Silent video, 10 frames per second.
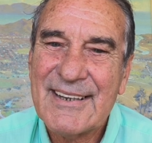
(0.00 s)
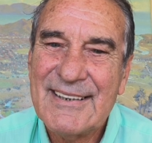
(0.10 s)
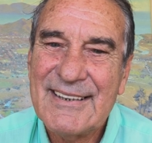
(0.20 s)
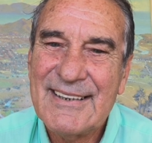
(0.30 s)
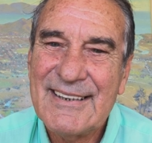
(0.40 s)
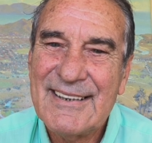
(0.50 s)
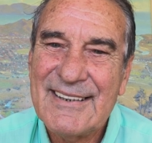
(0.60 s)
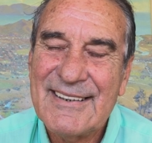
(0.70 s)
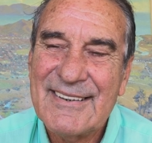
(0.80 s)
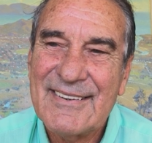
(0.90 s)
uh,
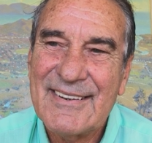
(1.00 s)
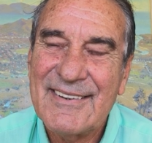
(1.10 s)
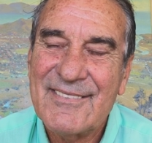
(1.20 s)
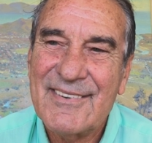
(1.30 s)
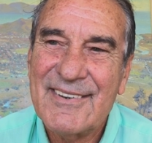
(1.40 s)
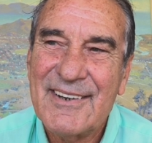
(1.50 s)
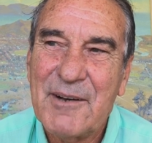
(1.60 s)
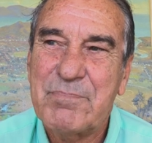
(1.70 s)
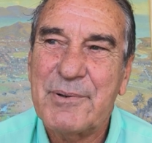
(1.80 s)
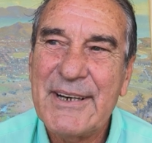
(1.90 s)

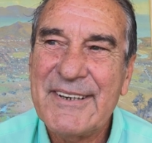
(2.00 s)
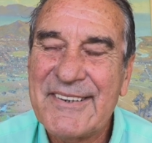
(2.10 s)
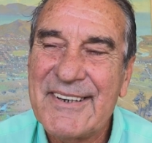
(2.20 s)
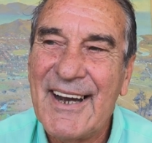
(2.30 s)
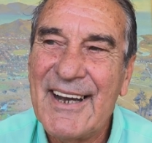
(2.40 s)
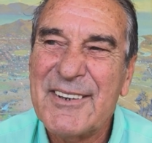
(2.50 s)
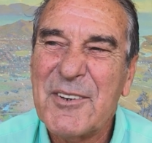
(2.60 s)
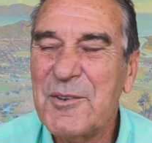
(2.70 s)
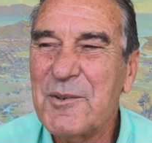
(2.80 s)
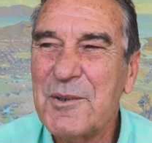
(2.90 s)
appreciate,
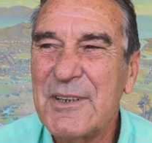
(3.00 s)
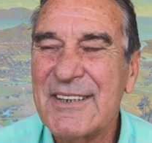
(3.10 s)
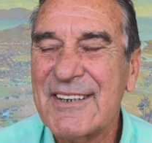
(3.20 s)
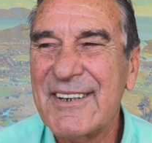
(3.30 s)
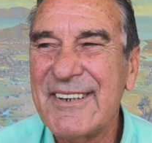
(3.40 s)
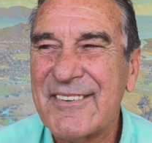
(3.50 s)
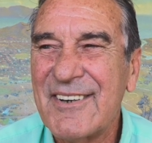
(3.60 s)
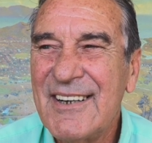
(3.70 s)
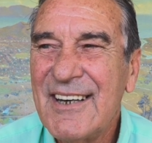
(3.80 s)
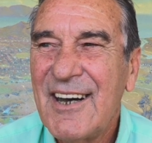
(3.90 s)
or at least
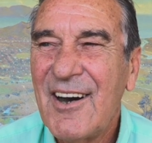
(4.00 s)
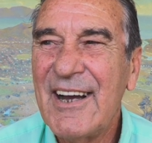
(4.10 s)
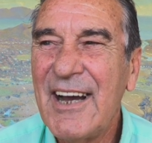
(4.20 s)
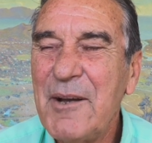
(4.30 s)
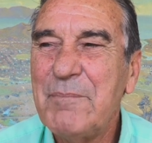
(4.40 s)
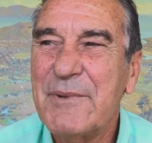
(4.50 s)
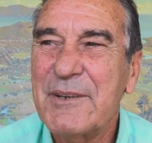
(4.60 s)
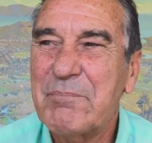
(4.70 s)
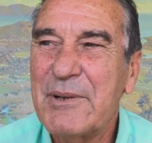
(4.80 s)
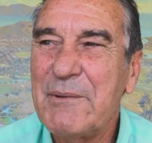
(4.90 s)
I hope
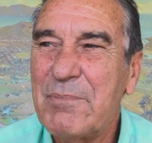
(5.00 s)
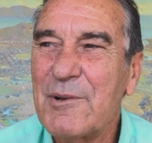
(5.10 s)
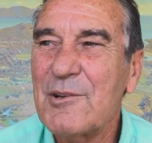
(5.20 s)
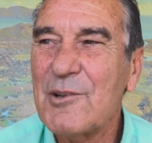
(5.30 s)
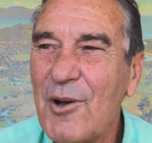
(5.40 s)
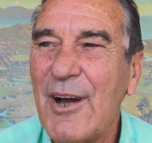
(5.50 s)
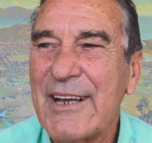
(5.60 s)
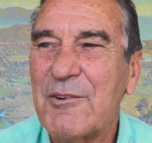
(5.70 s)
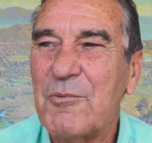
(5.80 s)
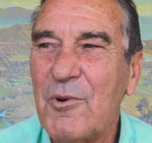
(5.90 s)
that people
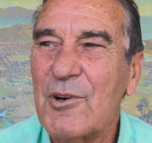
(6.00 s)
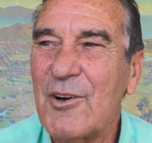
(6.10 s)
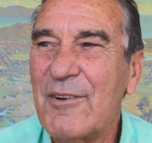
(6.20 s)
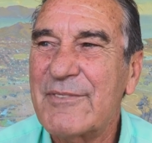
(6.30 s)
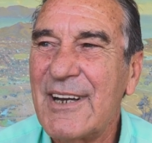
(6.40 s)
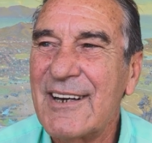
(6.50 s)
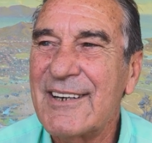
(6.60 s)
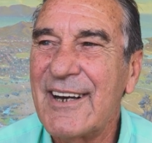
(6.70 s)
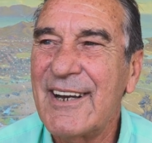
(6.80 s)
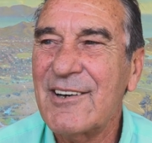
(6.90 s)
like what I've
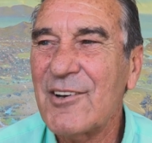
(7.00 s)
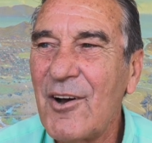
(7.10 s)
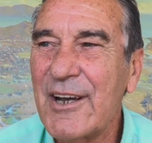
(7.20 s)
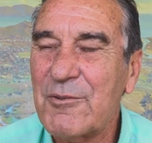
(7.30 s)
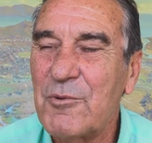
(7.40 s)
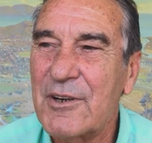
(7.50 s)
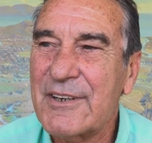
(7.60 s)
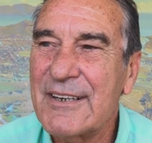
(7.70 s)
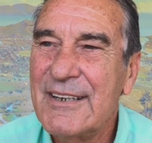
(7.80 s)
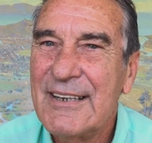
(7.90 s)
done and like what
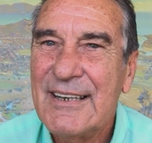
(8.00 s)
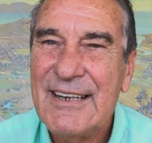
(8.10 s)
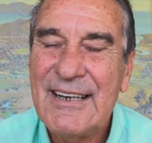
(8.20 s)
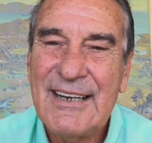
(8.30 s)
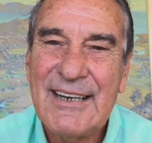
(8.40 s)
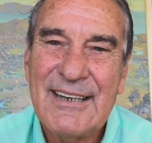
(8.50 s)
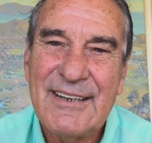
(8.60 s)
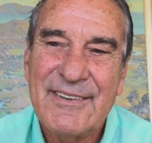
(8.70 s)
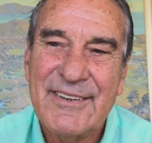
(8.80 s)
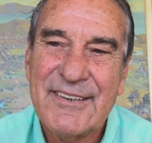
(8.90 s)
uh,
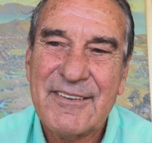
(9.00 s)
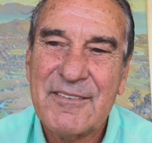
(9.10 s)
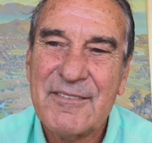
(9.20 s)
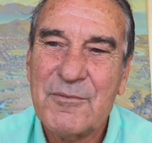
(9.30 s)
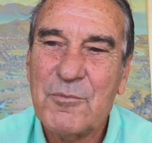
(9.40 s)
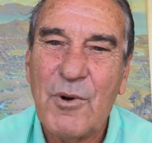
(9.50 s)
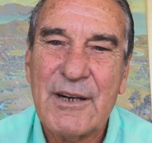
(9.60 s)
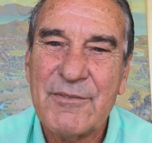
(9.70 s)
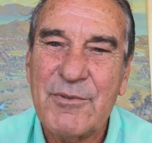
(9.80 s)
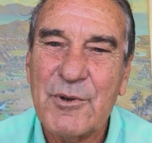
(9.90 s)
this
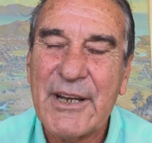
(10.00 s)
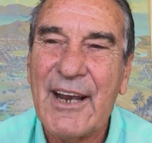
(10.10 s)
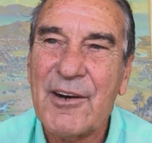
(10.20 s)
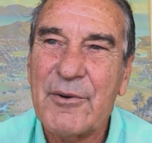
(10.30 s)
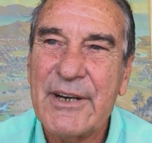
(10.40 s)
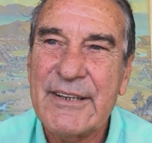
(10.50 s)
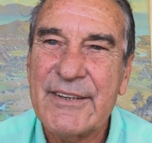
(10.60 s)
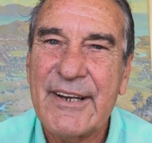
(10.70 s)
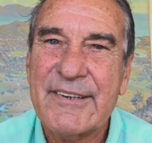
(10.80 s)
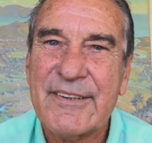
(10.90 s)
wonderful gallery
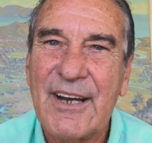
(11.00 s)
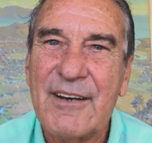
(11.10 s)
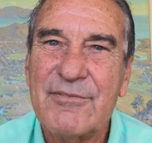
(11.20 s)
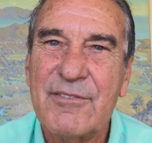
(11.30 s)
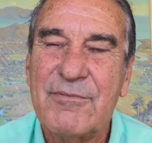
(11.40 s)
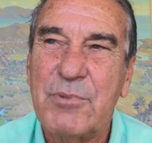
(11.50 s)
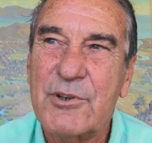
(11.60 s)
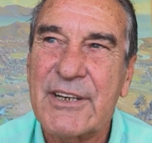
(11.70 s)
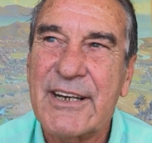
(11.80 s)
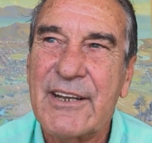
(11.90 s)
and their staff have
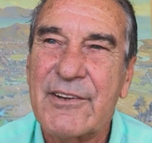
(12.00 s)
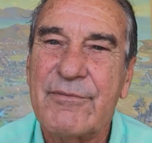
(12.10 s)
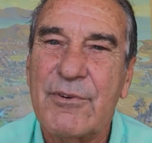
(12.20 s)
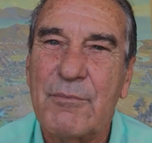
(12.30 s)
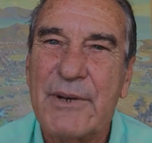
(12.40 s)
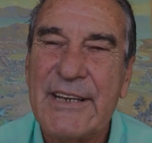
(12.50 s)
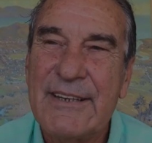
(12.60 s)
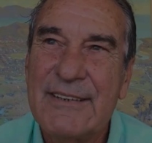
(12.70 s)
put together for me.